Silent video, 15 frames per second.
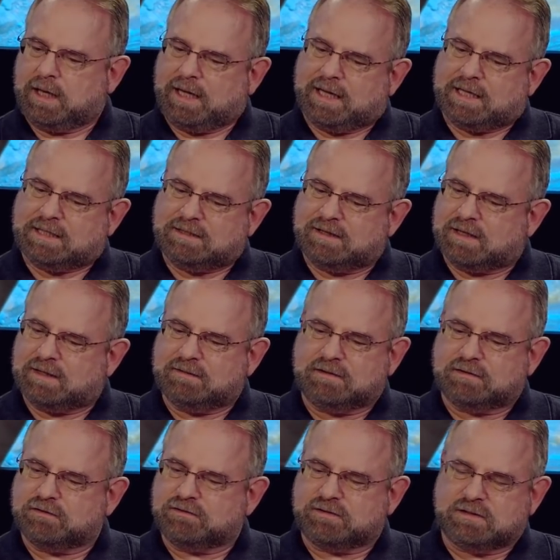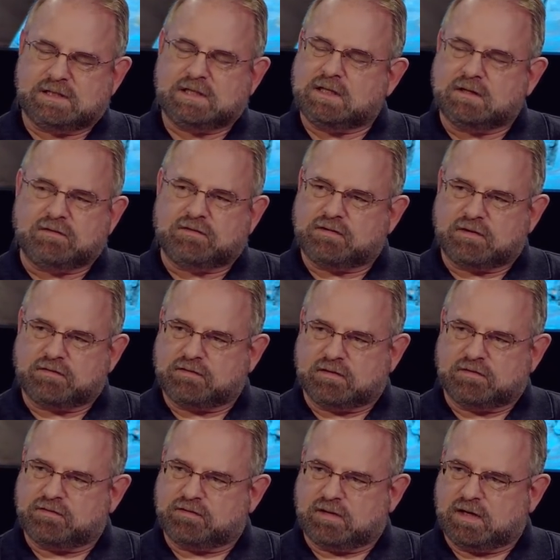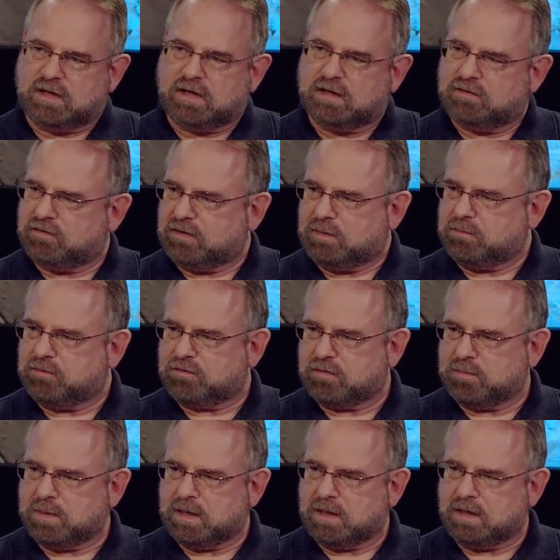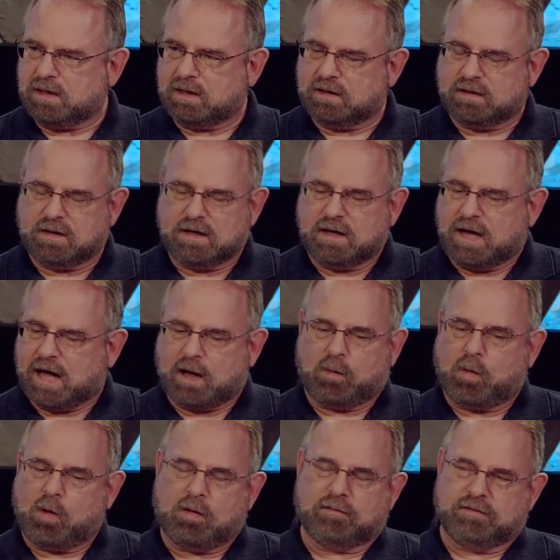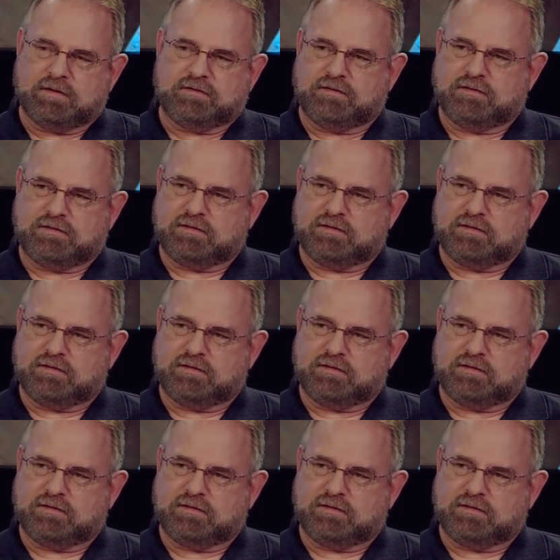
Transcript: And uh, there's an inconsistency, it seems to me, in how all of this is